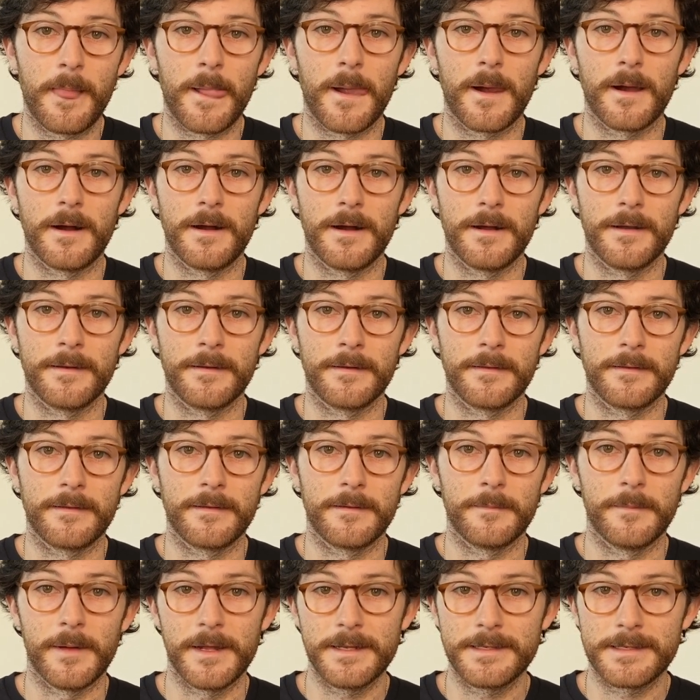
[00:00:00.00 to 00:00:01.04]
on
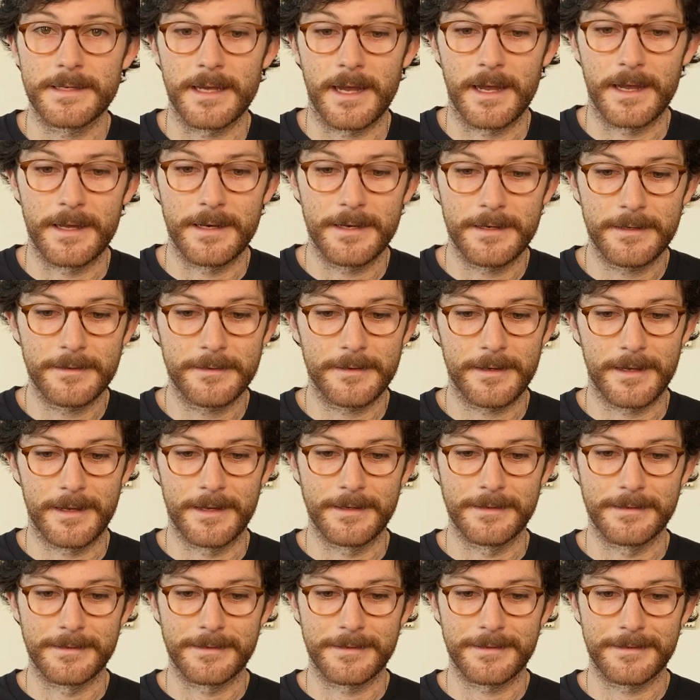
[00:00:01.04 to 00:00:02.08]
the bedside,
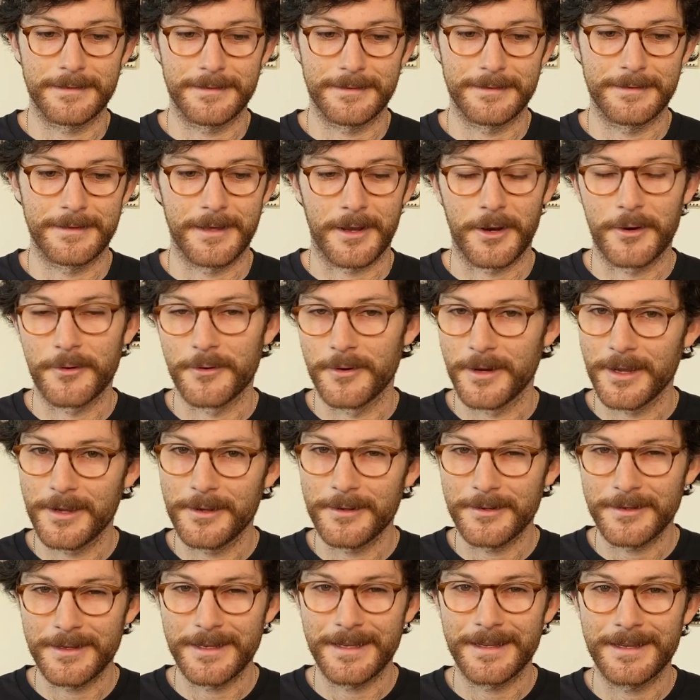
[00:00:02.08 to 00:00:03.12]
and the
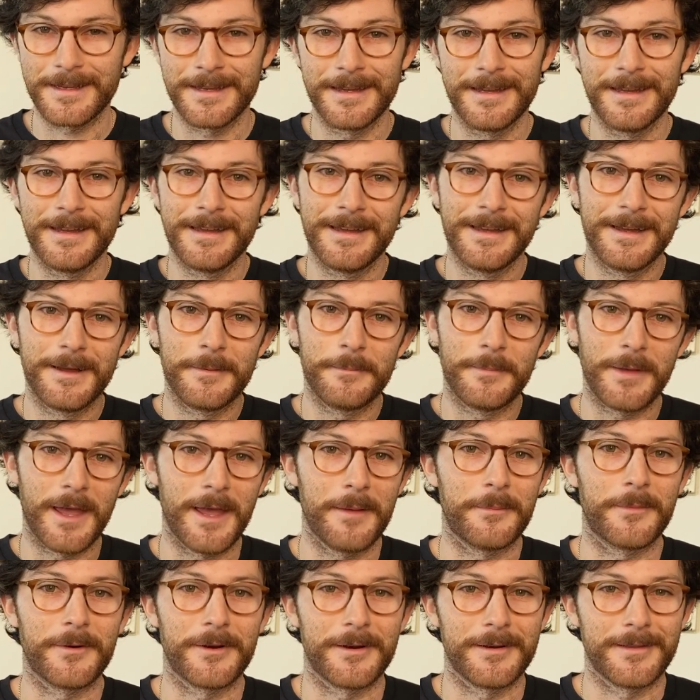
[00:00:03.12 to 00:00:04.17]
crinkly
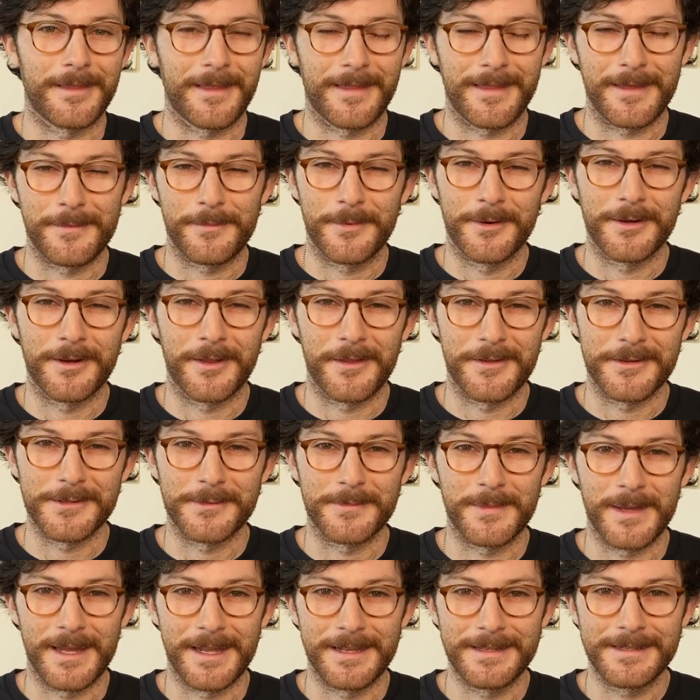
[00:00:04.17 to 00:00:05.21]
paper that they put on those
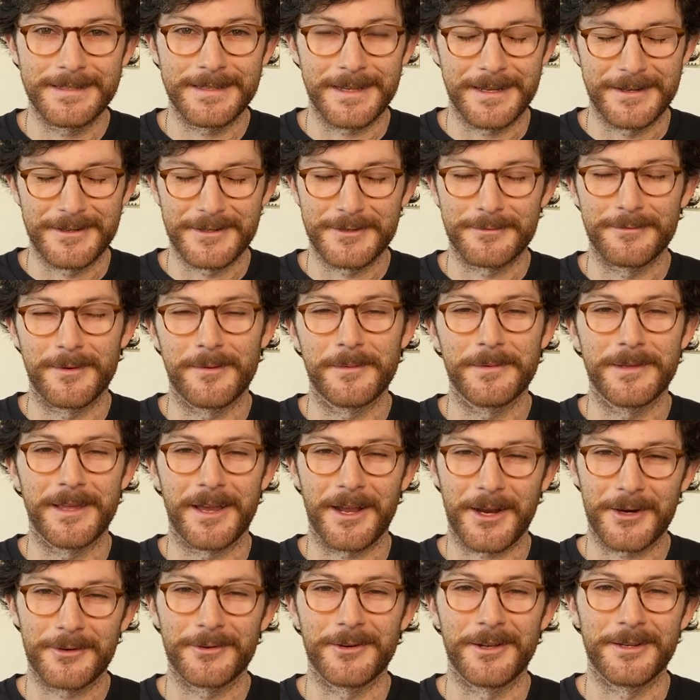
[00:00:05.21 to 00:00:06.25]
beds, I just remember
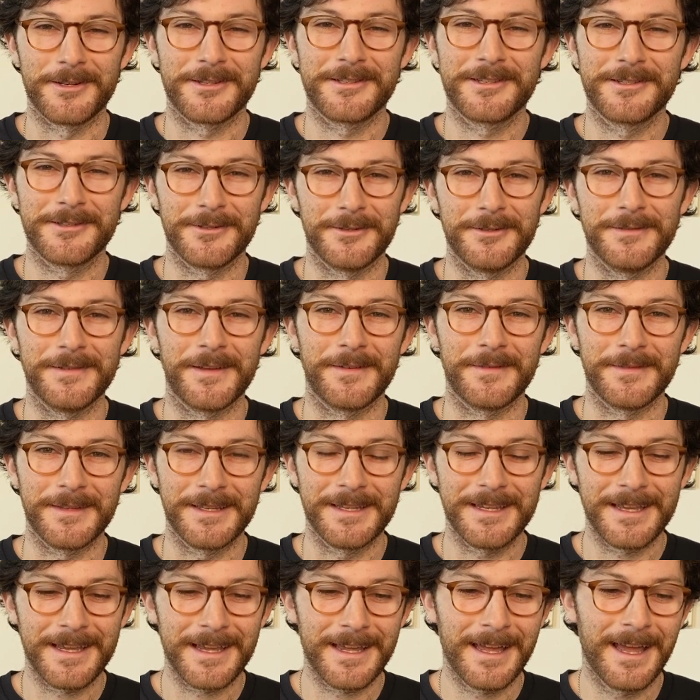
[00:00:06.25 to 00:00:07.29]
that crunch so
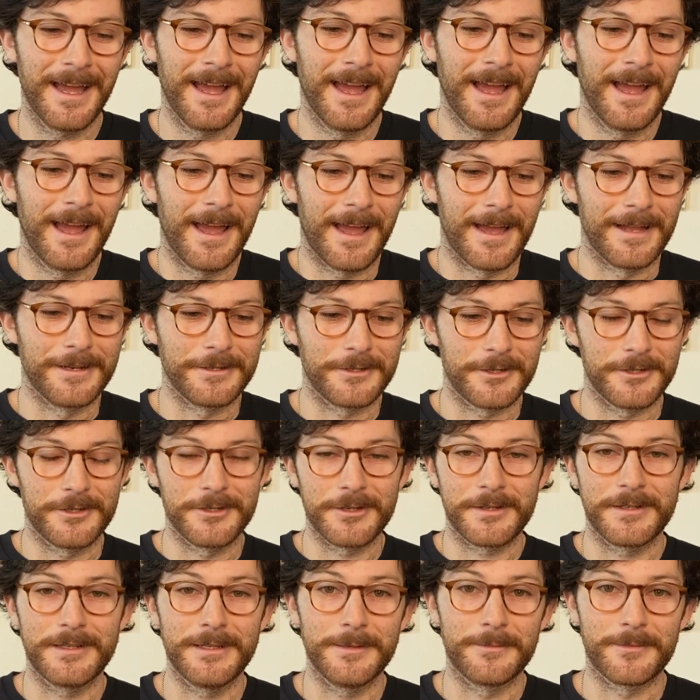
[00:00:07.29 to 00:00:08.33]
vividly. And she
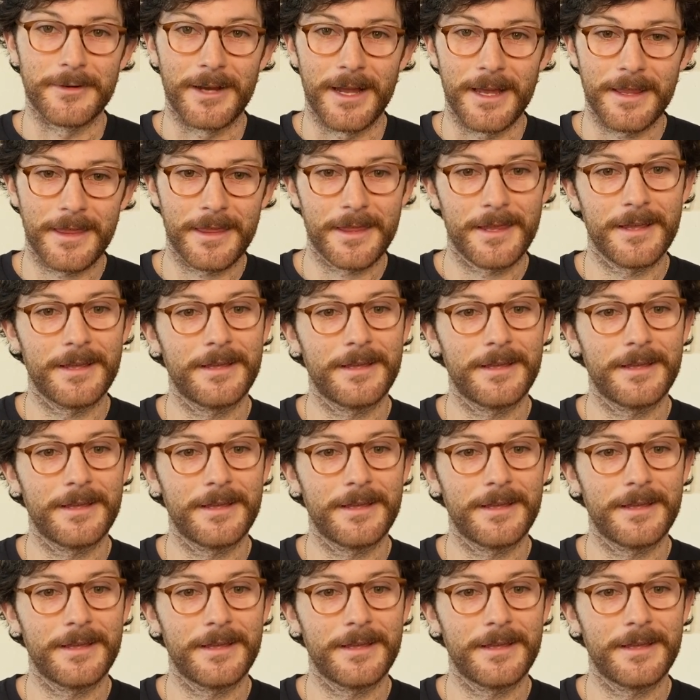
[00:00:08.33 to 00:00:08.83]
took a deep breath,